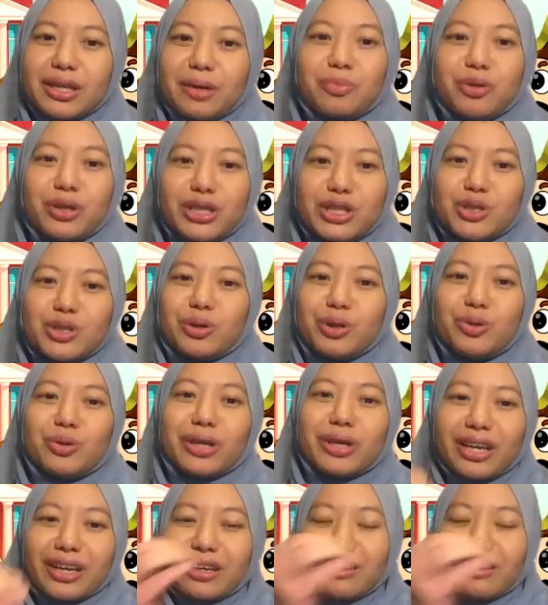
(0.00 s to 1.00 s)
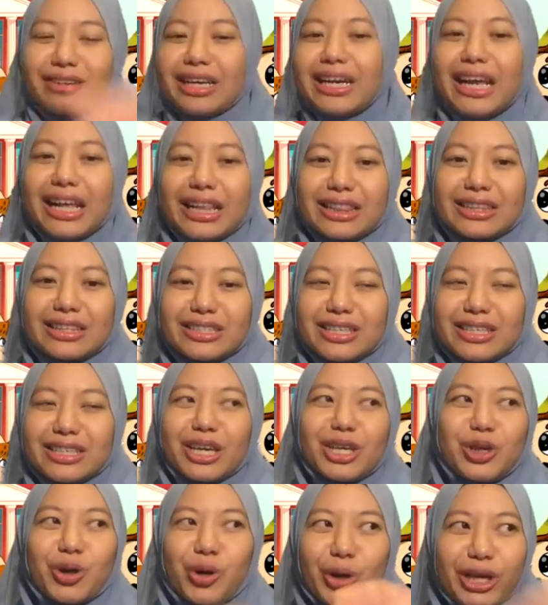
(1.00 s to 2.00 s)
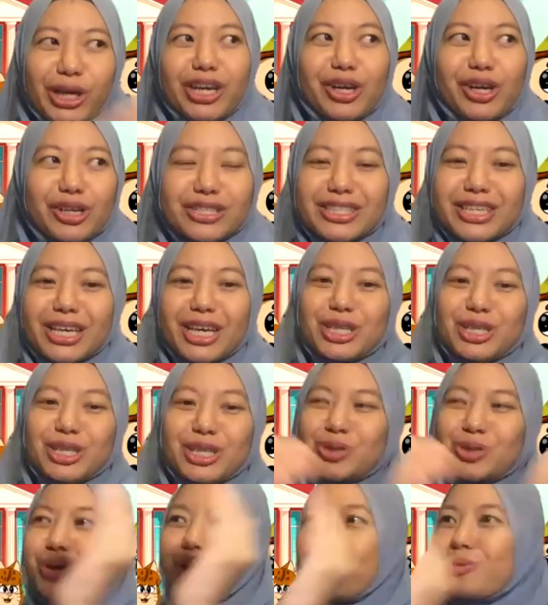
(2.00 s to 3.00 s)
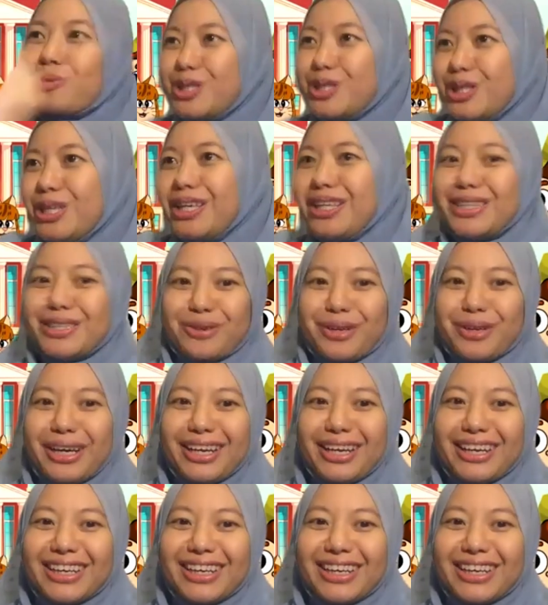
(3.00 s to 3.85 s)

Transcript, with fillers: I'm pretty sure you can relate your ears to your machines, right?